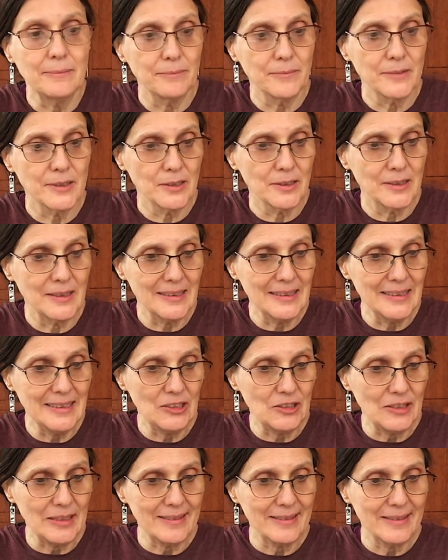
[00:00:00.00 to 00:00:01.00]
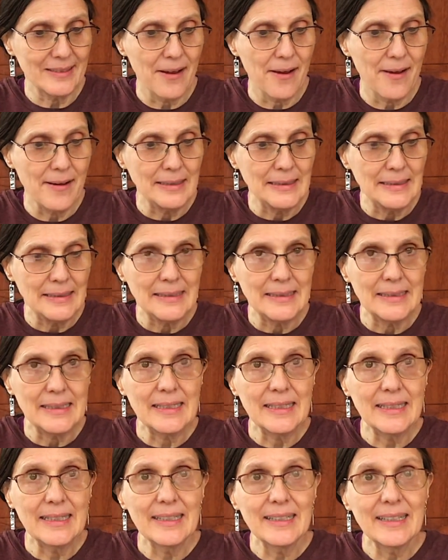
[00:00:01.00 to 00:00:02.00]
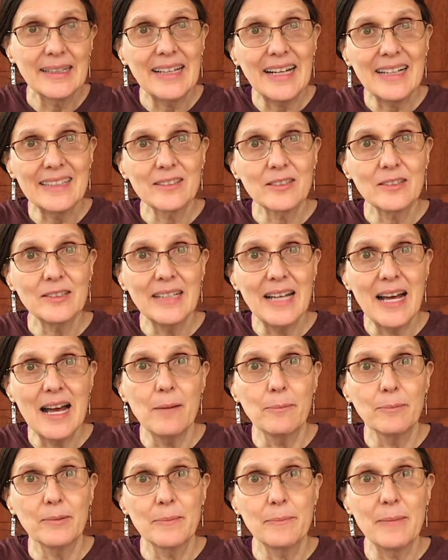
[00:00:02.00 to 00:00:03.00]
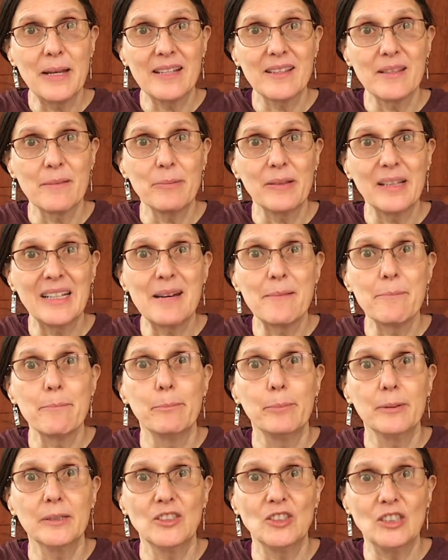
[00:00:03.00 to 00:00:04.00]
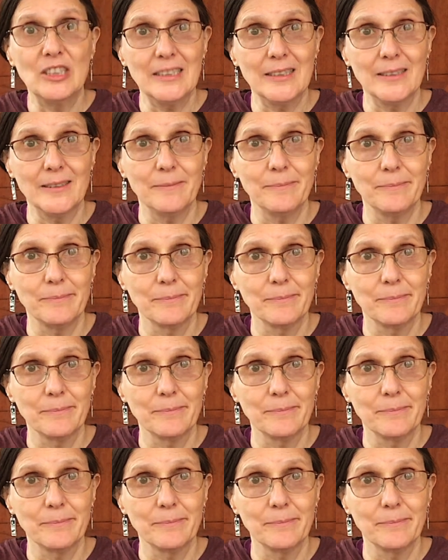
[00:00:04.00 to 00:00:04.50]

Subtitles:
They're delicious. And that's going to help to make the plant bushier.